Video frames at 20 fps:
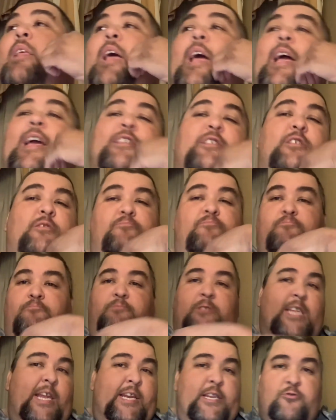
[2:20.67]
And just
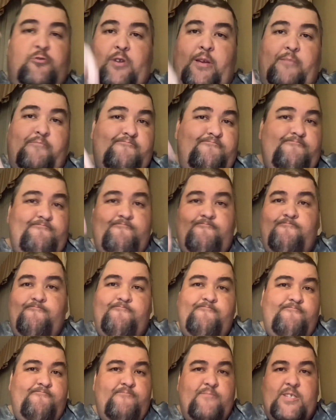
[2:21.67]
steady drip.
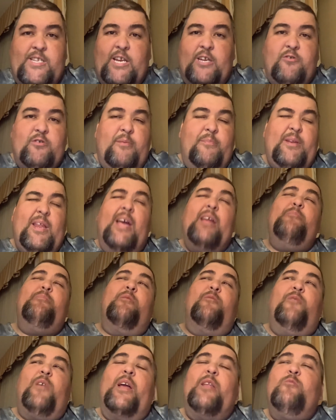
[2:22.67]
Steady drip. And I had
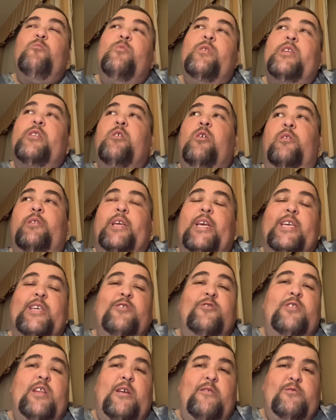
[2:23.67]
been fighting wind all day
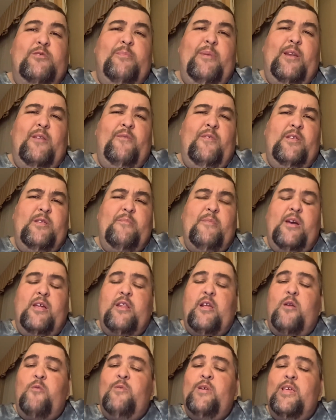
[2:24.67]
yesterday. It was about a 50 mile an
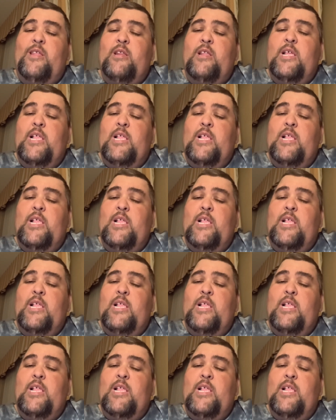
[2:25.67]
hour wind.